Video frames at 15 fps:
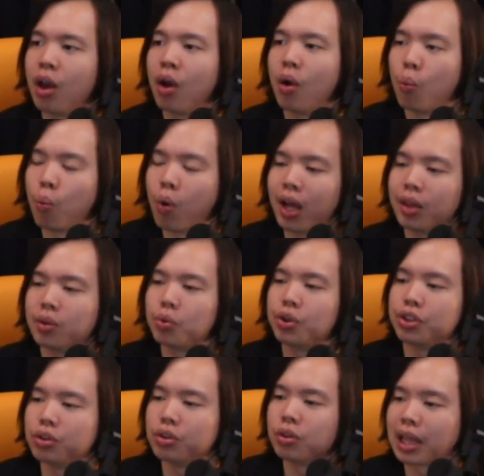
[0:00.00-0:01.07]
What would
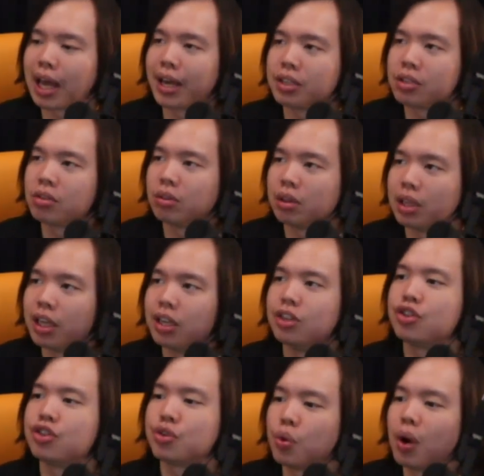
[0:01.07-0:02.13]
you like to learn
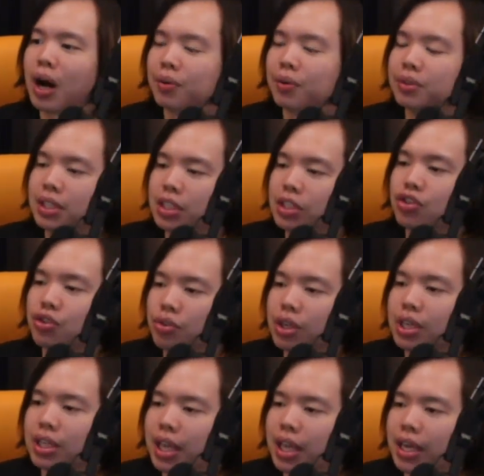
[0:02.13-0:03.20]
throughout these 3
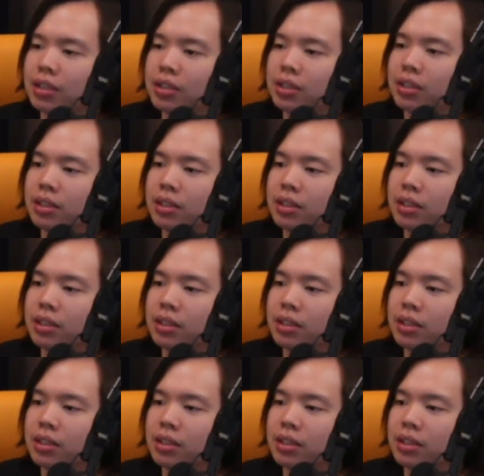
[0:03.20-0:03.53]
days?